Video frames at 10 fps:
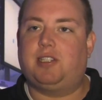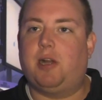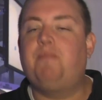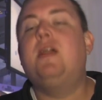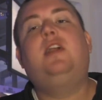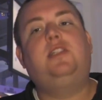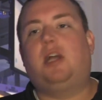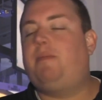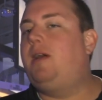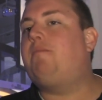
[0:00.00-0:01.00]
So
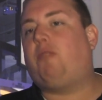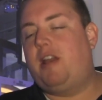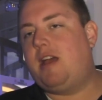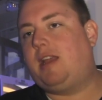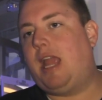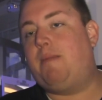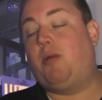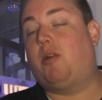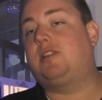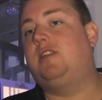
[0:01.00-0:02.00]
jump in, play that game,
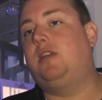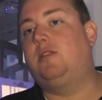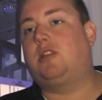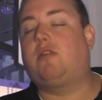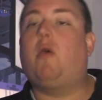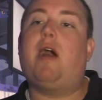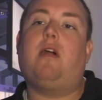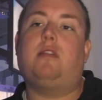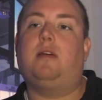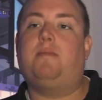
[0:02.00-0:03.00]
and what it's going to do is throw
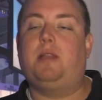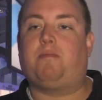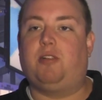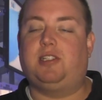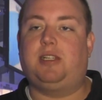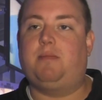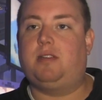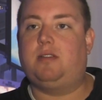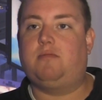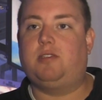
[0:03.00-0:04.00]
out the pre-simmed